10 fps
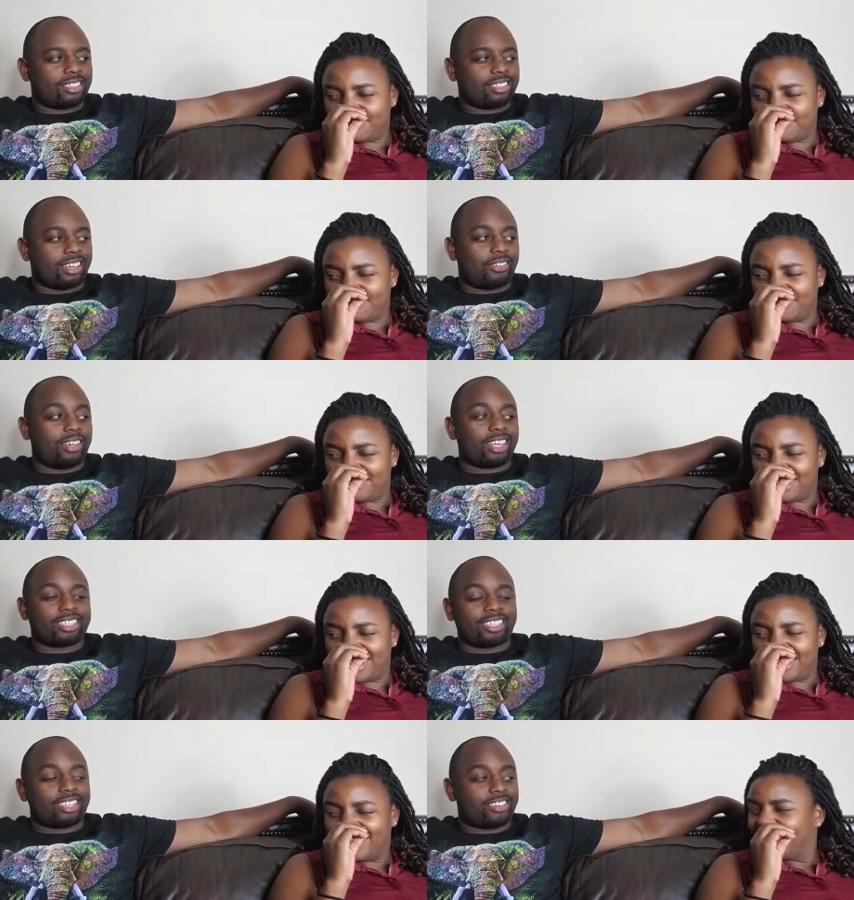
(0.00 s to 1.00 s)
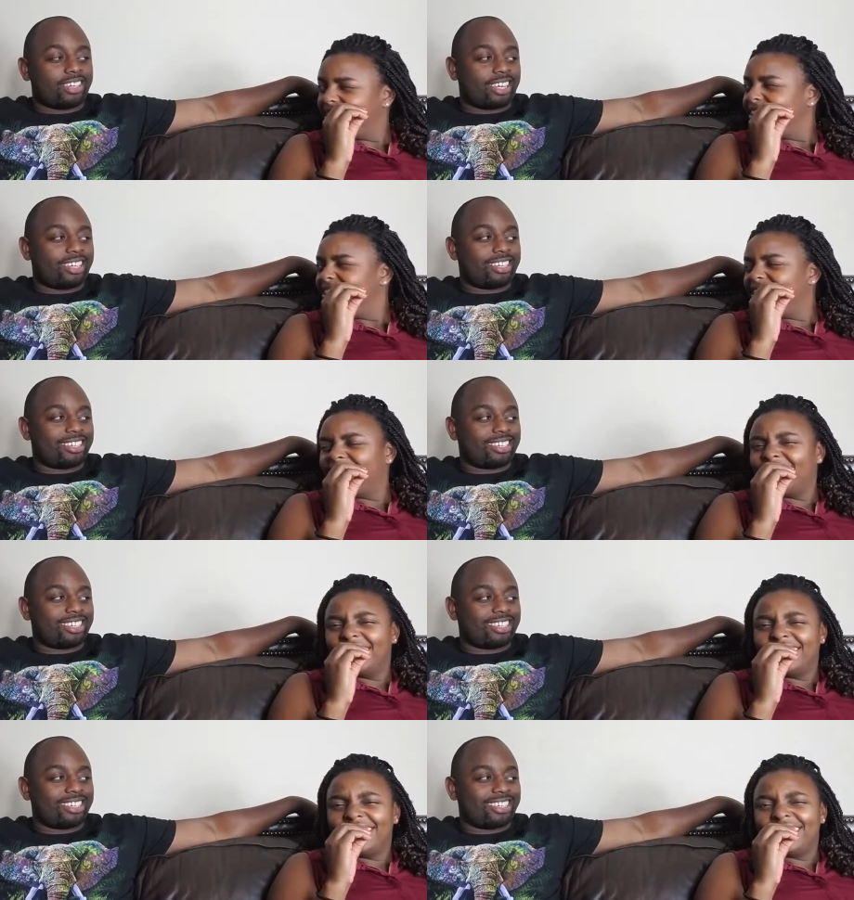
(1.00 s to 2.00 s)
Speaker 1: A reluctant three, I hear.
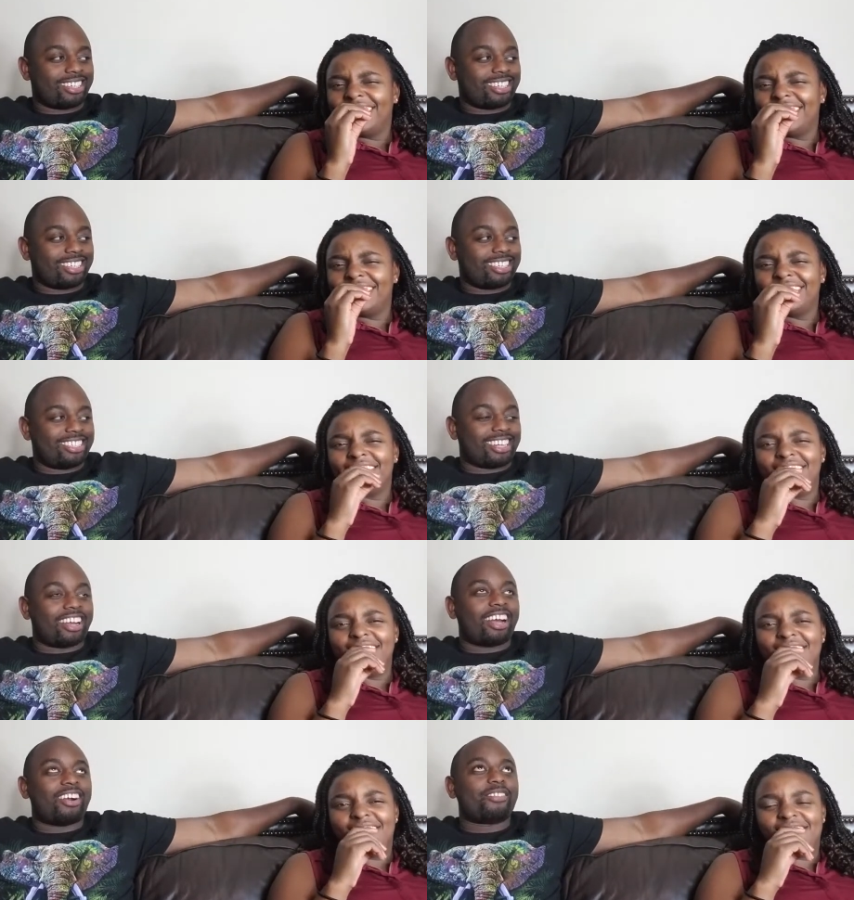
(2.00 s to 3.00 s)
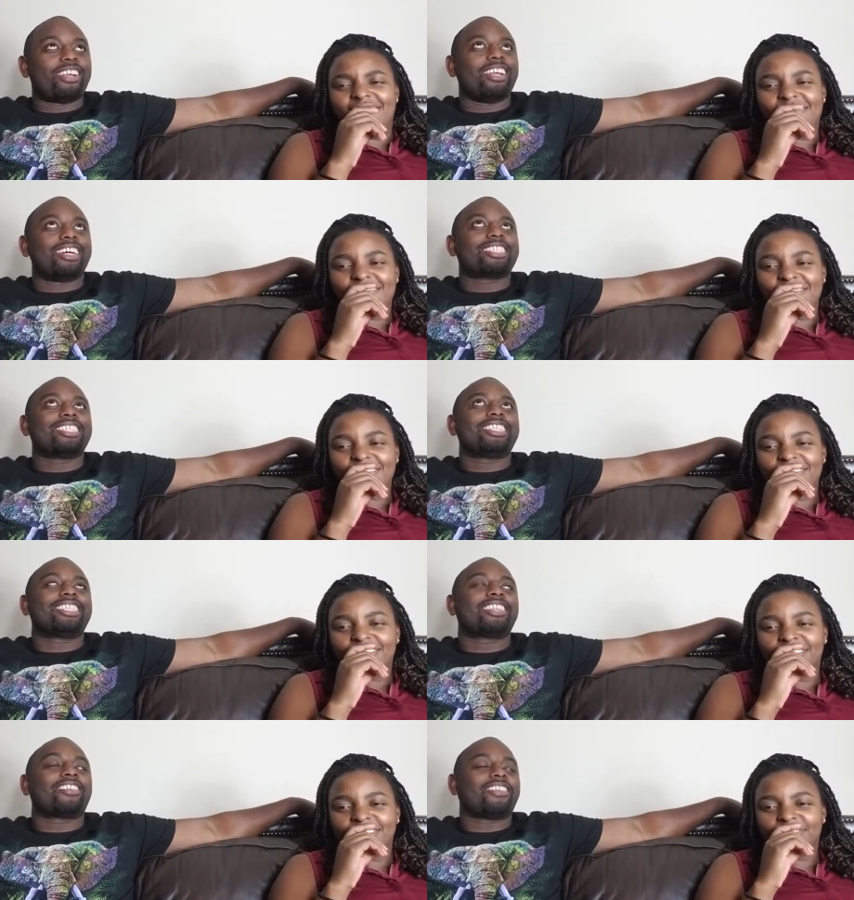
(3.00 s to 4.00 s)
Is it a, a reluctant
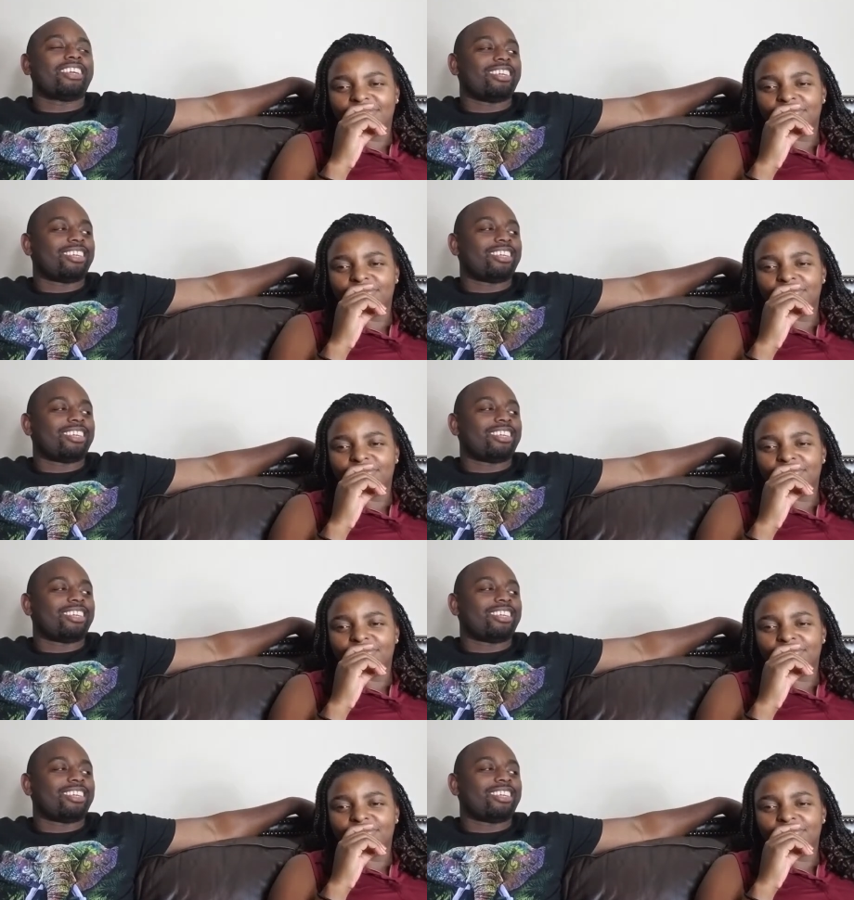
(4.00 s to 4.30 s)
three?